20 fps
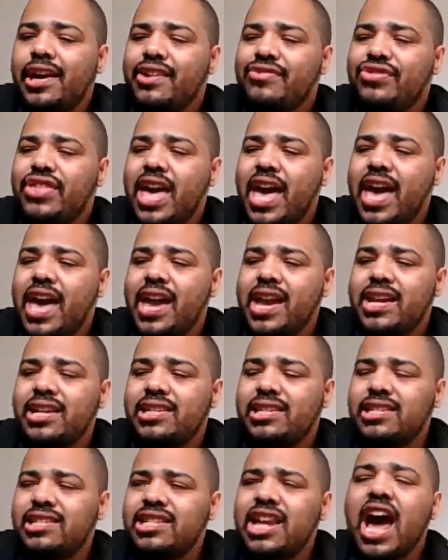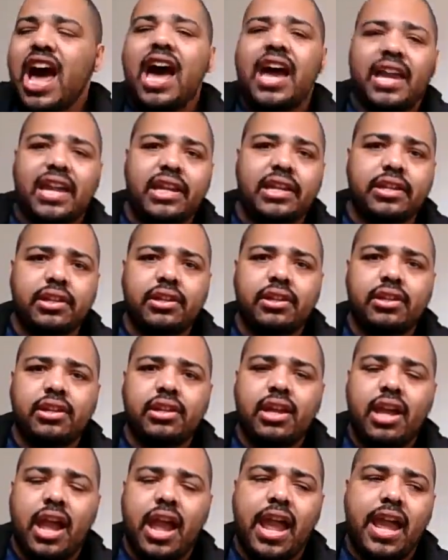that died.
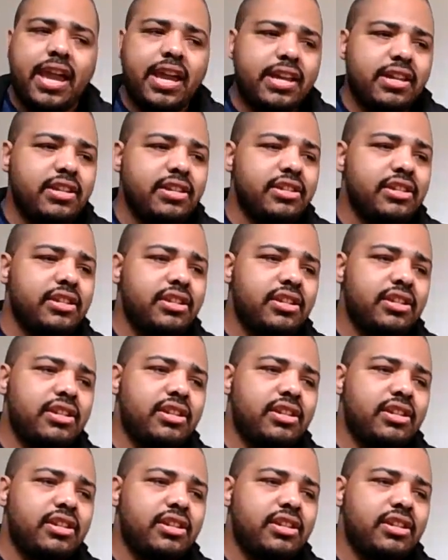And